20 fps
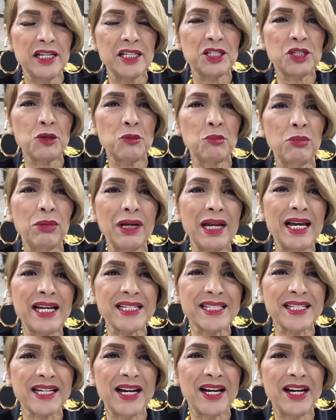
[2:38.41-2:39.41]
to
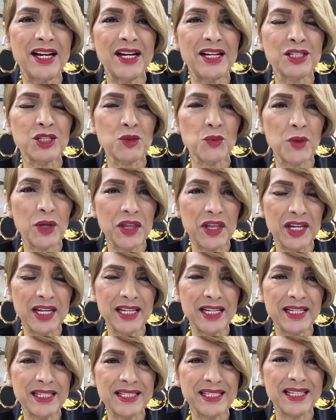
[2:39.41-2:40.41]
bless us with
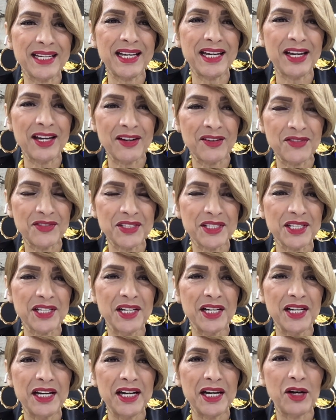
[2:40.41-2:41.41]
his gift
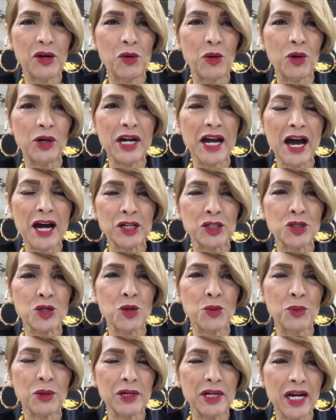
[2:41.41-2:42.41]
on
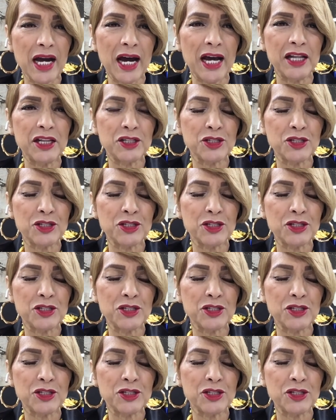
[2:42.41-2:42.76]
October 9th.